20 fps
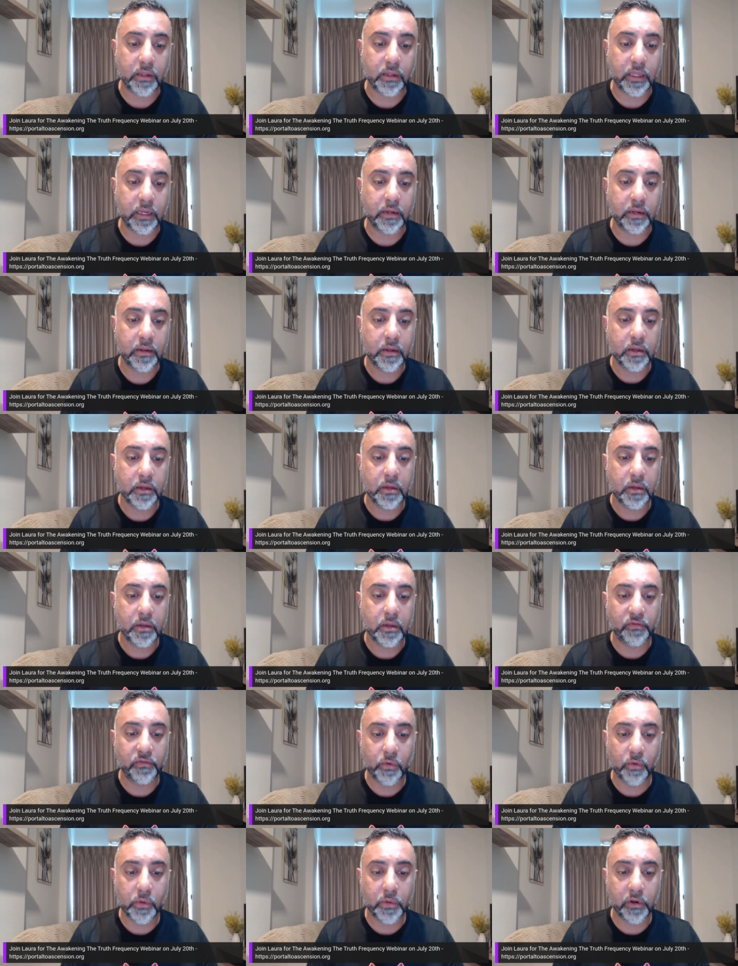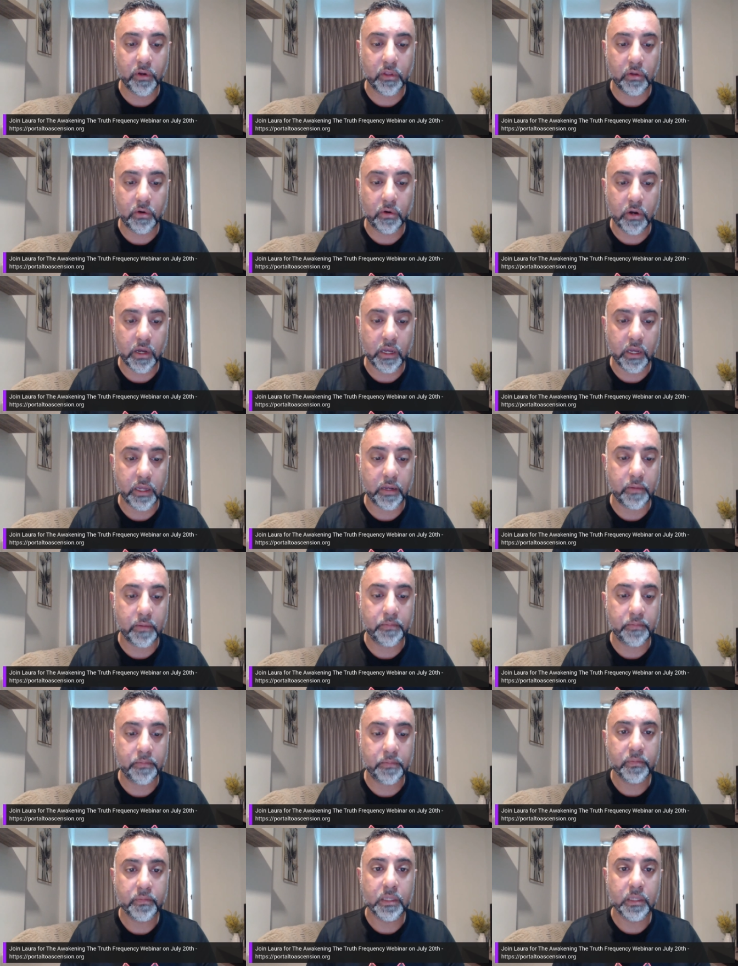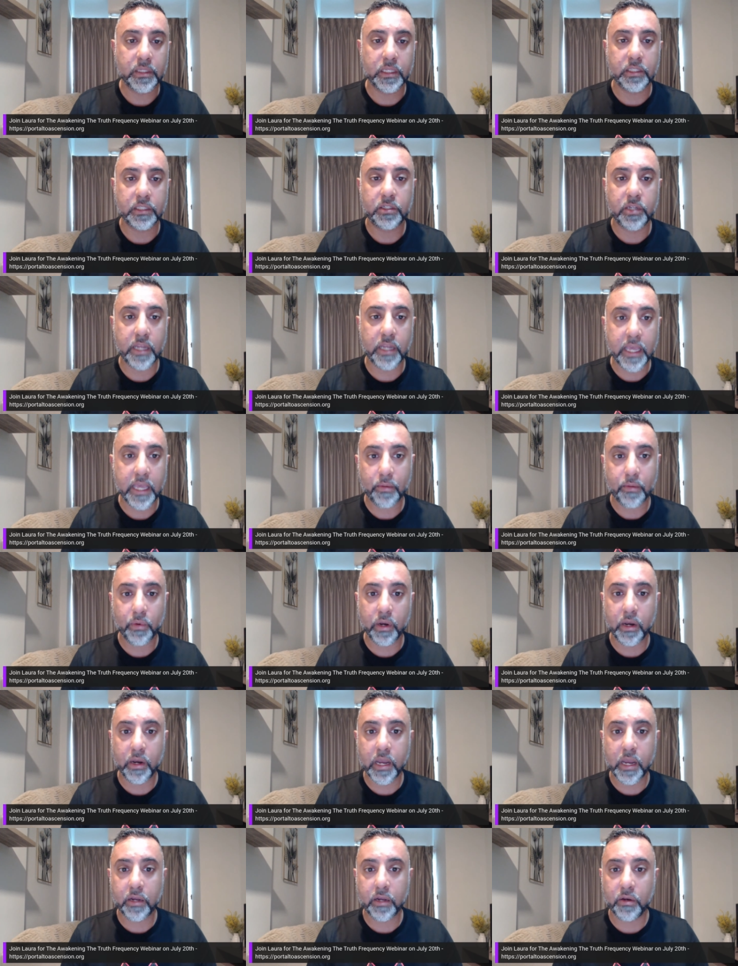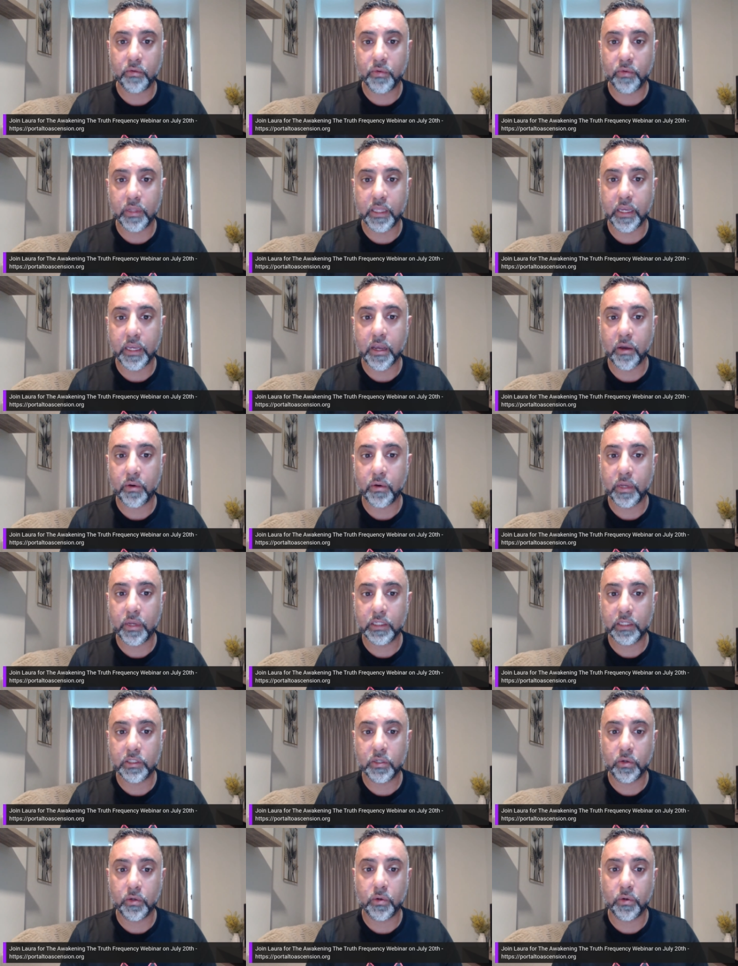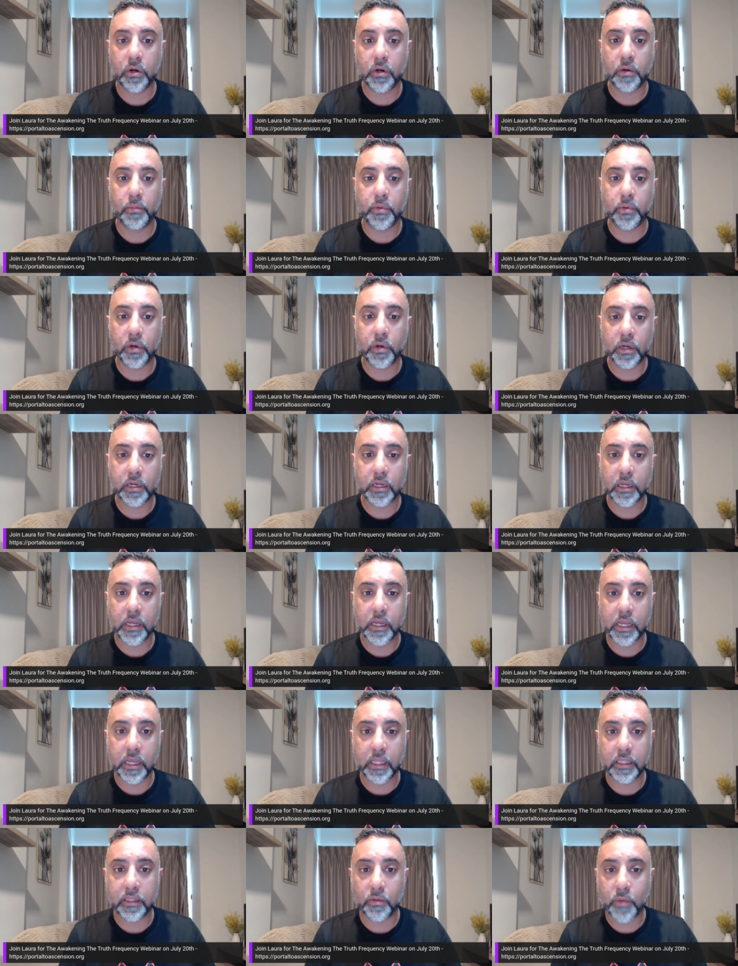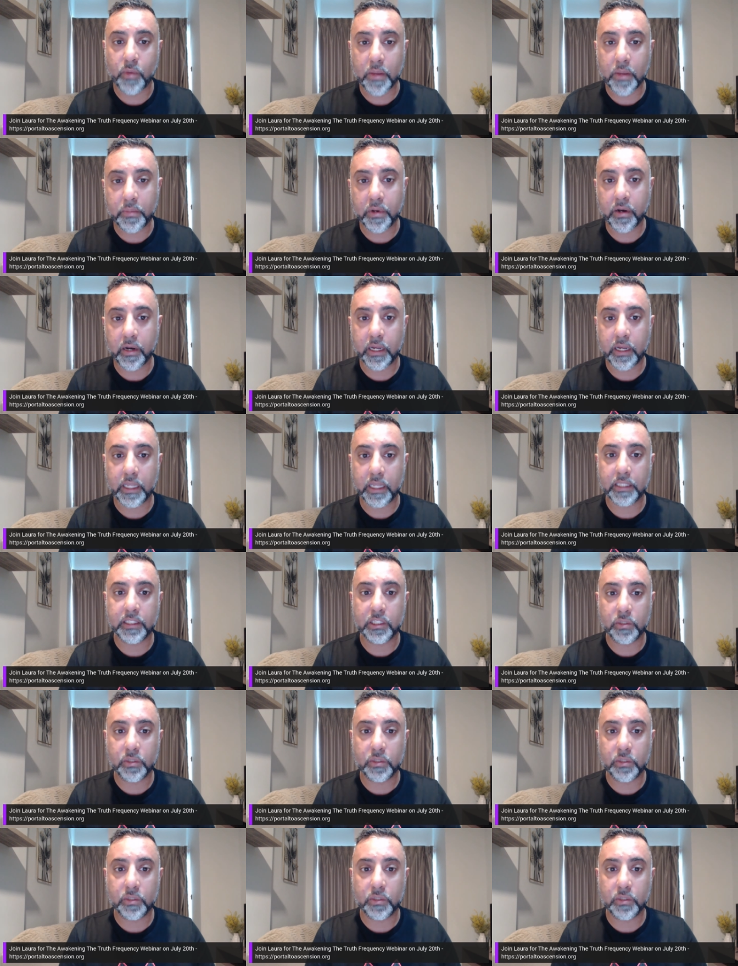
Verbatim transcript: And before we bring Laura on, since today we're not going to really go into her book and the webinar again, since